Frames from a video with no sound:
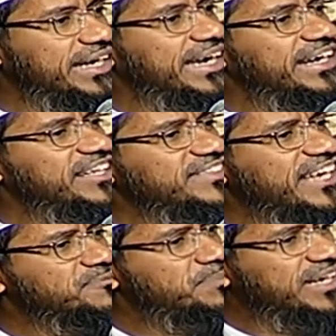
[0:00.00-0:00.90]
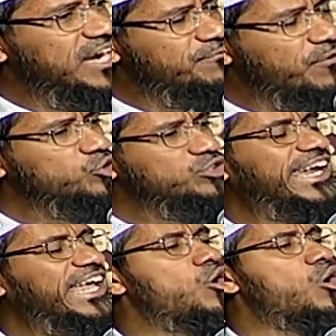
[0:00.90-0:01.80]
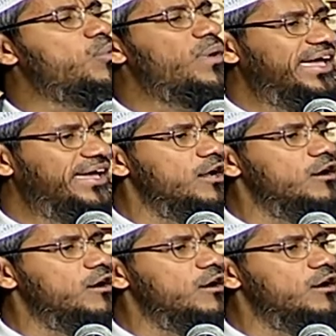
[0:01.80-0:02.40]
It is expedient for you that I go away.